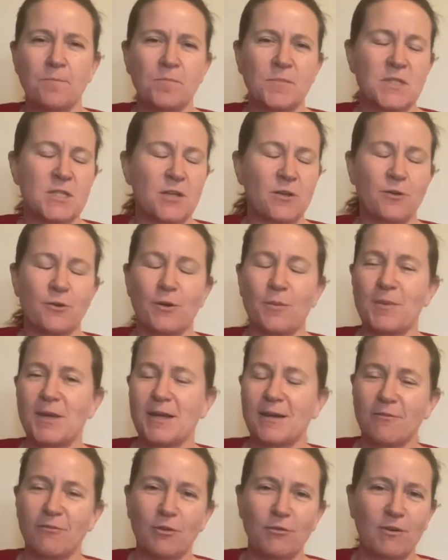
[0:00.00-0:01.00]
So, I
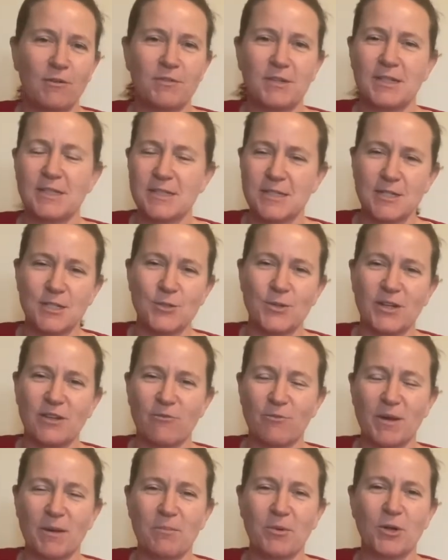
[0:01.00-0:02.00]
mean, if you've ever listened to any
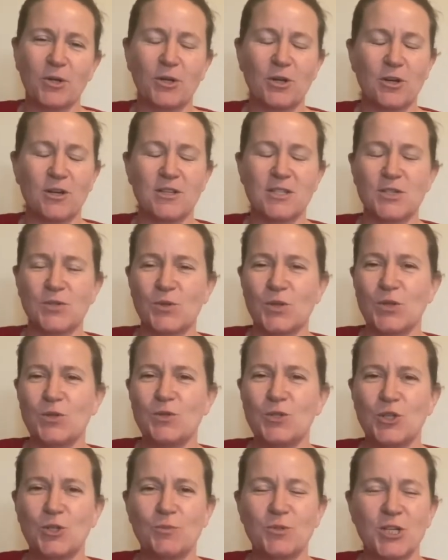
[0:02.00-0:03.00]
of my podcasts or
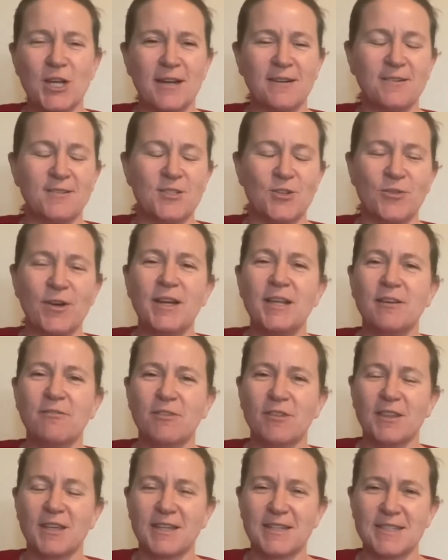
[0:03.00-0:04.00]
YouTube channels or any of
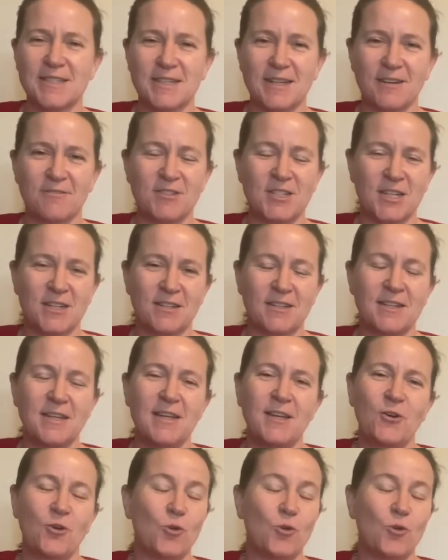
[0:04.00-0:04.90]
the things that I've done,